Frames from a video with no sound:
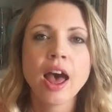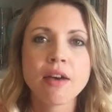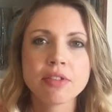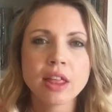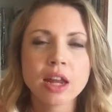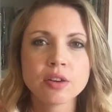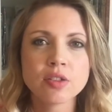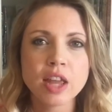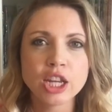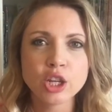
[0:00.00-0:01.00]
of the letters
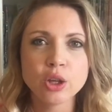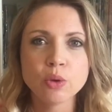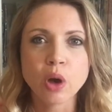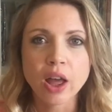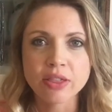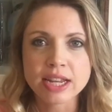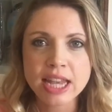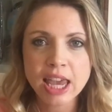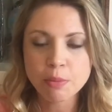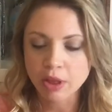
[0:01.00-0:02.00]
they knew on the
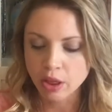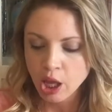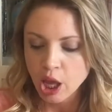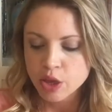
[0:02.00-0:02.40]
table.